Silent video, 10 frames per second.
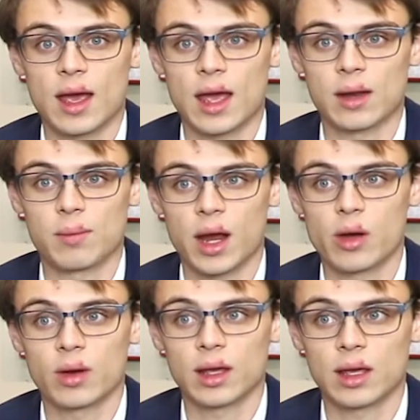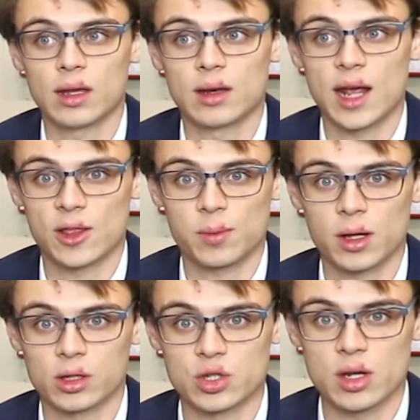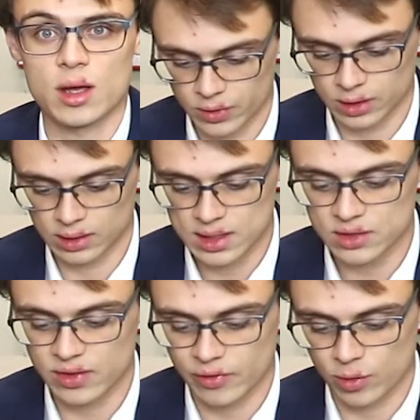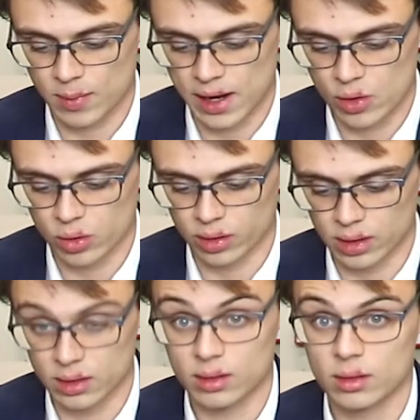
and minoring in anthropology. Least favorite minority?